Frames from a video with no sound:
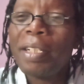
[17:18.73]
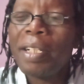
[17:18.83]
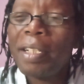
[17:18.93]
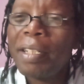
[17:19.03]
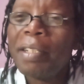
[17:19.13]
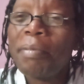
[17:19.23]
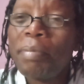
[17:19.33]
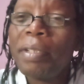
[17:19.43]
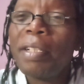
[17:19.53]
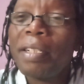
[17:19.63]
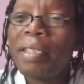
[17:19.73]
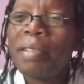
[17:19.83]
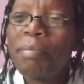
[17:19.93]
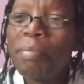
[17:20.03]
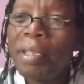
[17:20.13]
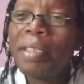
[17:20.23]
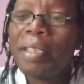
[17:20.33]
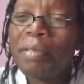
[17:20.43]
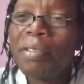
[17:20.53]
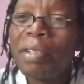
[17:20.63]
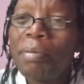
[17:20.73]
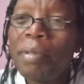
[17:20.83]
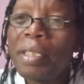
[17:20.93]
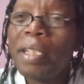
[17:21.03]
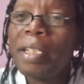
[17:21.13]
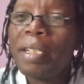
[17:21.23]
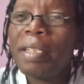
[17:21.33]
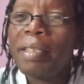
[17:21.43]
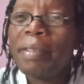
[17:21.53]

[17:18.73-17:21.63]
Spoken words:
Again, I repeat that, please subscribe to my channel.